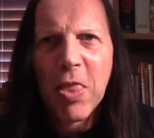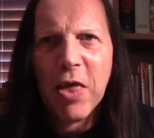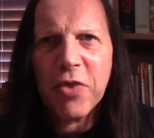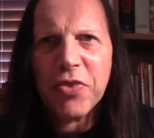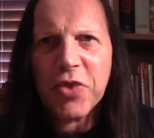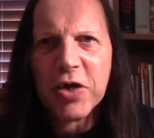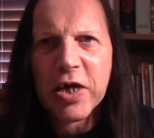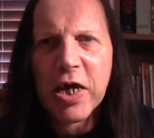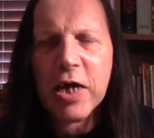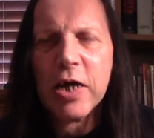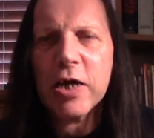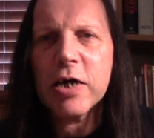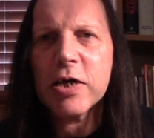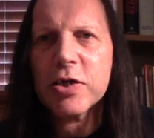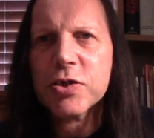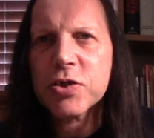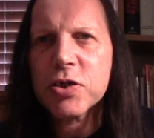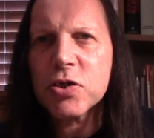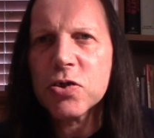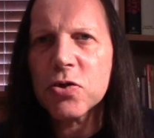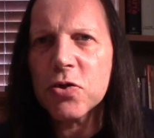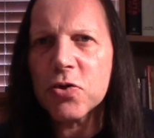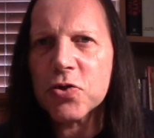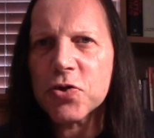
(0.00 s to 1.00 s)
The
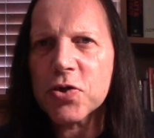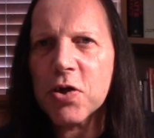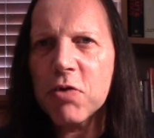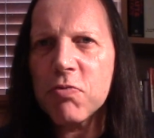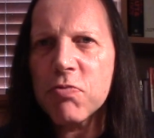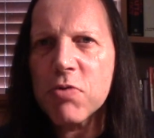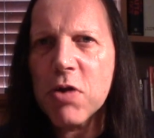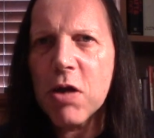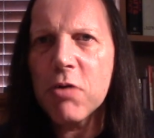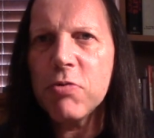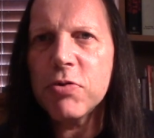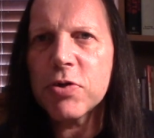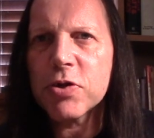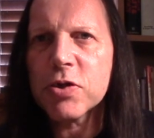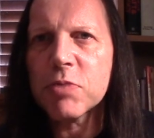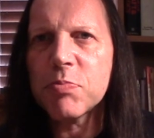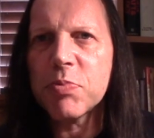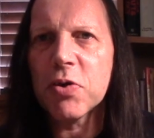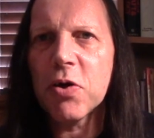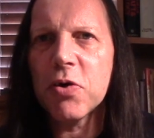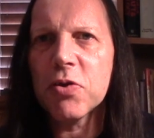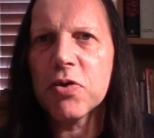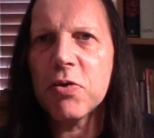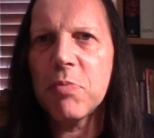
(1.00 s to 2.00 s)
cask is not so
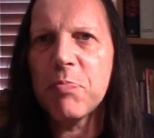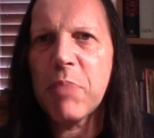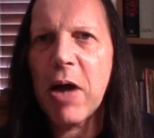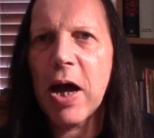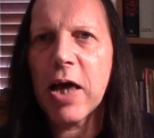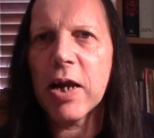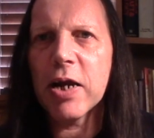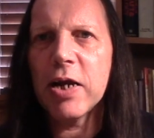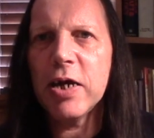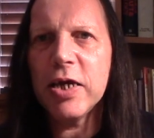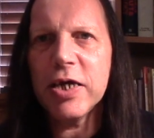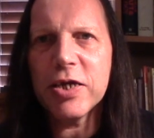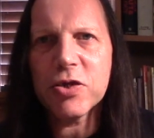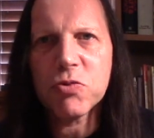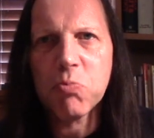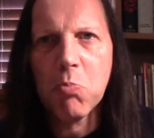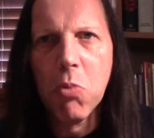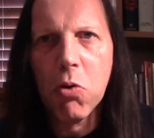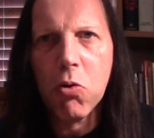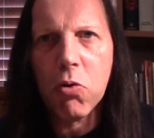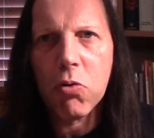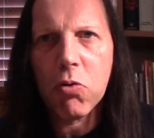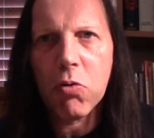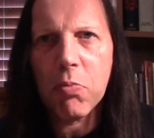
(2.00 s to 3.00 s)
noticeable on the palate. It's
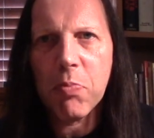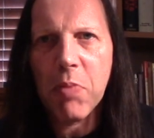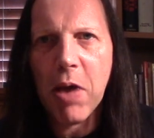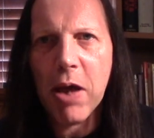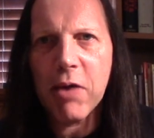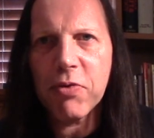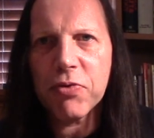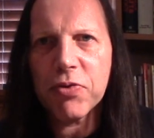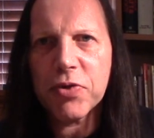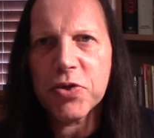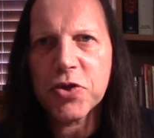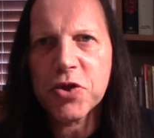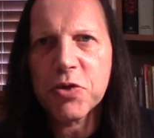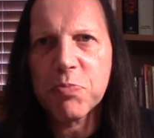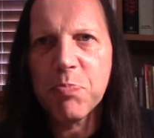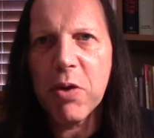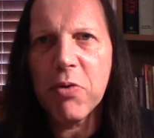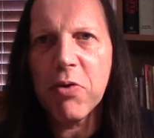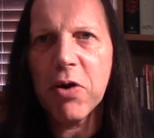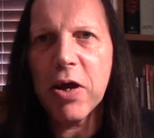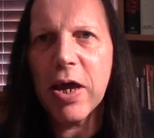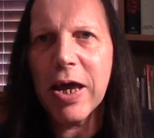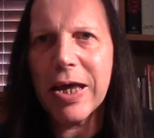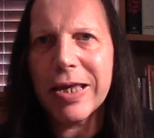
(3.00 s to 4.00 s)
more about the
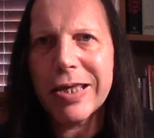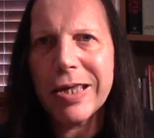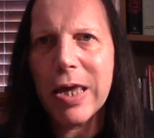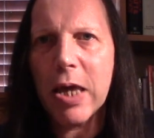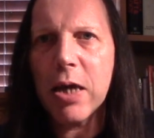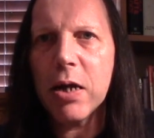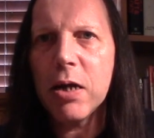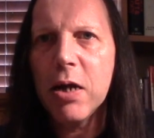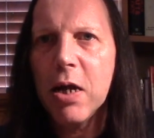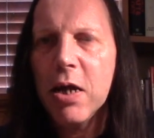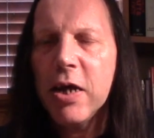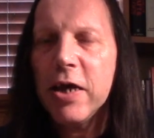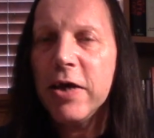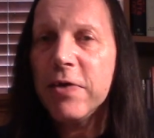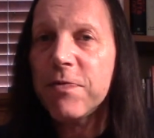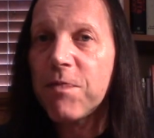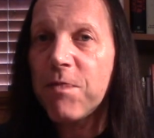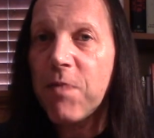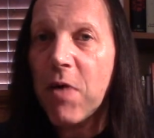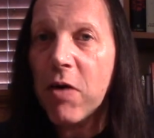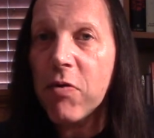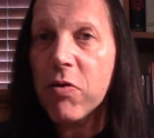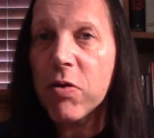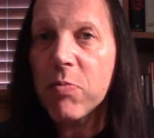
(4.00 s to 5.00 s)
spirit. Again, it's
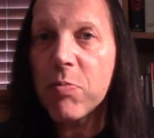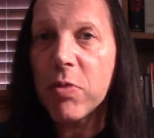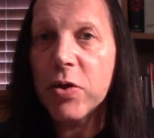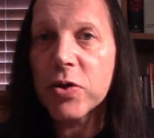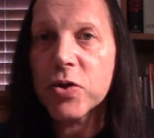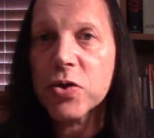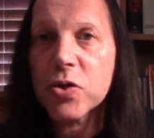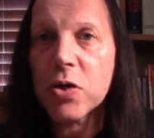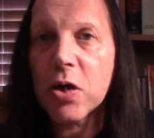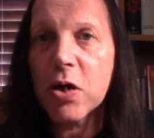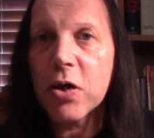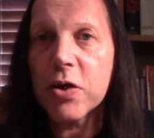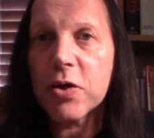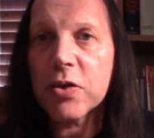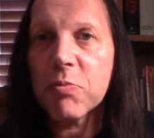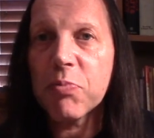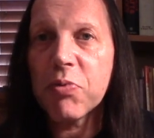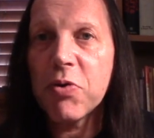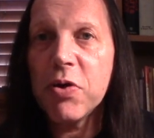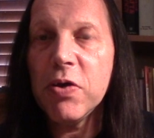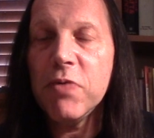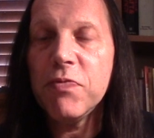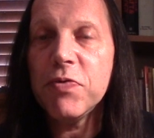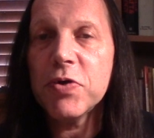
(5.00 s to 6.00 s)
very much like the
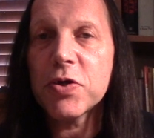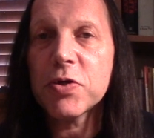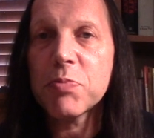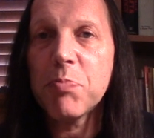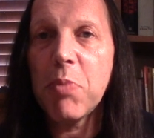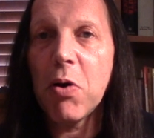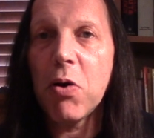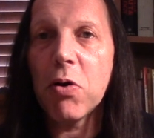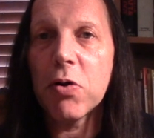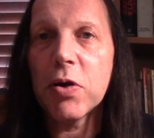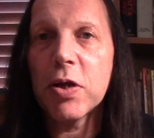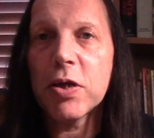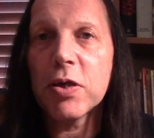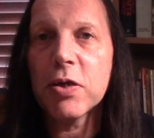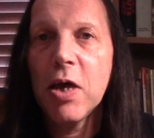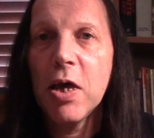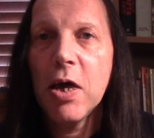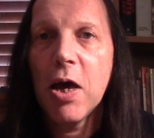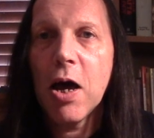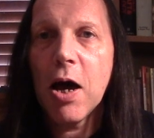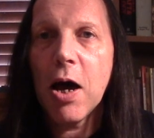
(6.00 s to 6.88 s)
previous bottling.